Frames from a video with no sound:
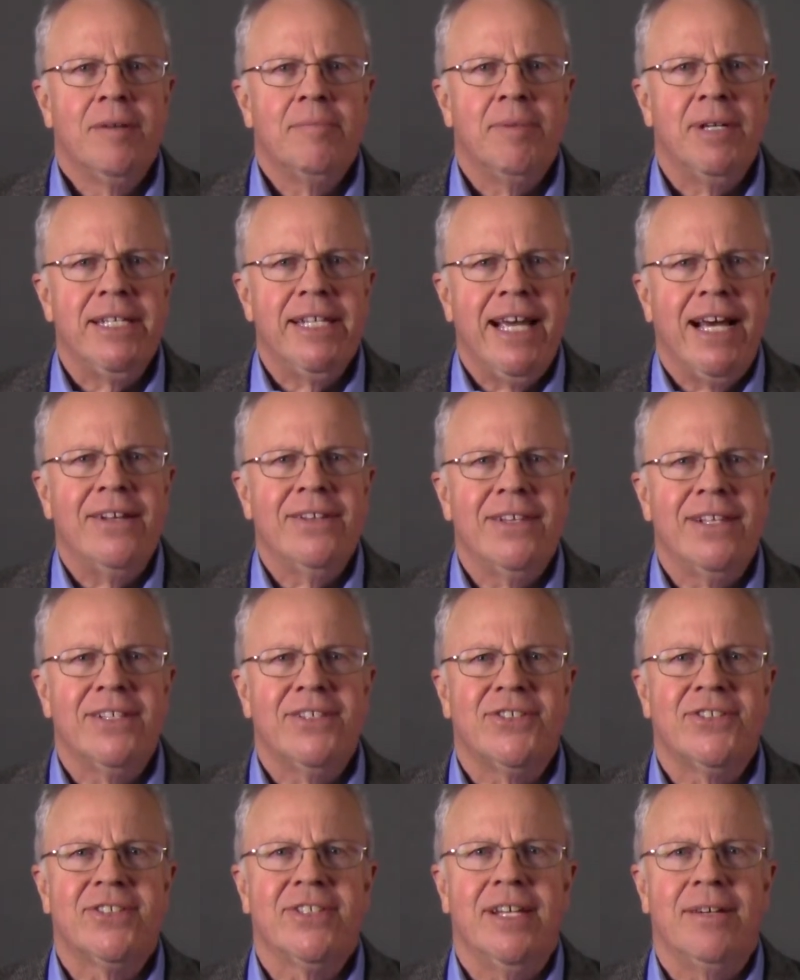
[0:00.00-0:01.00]
but now
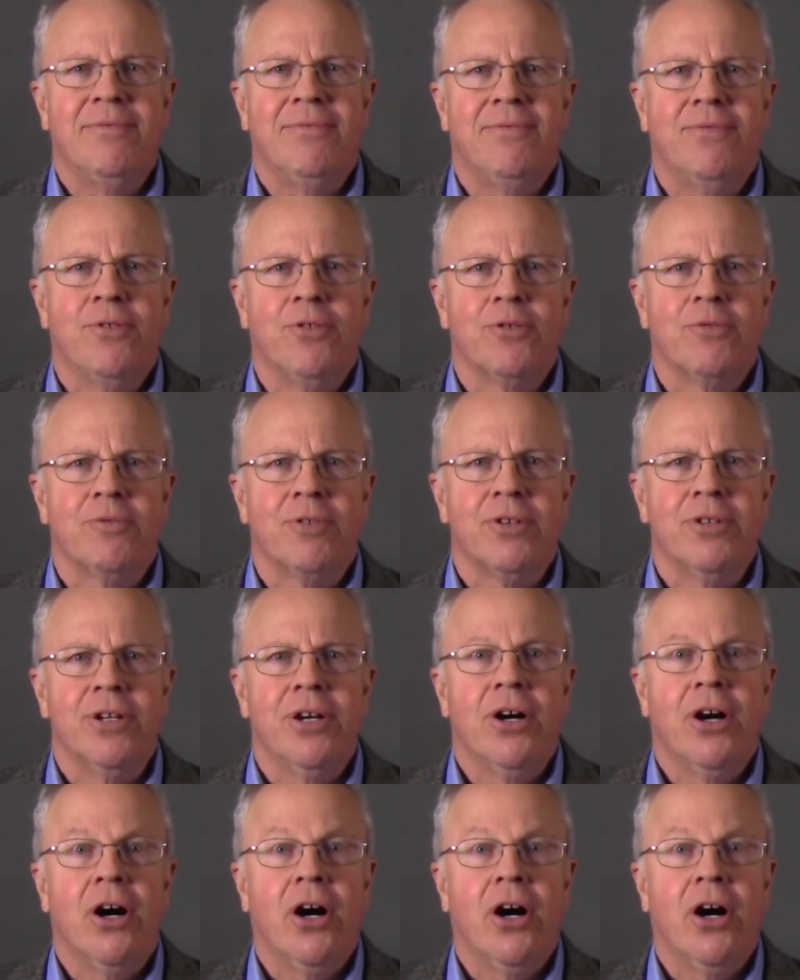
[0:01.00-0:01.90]
let's step forward.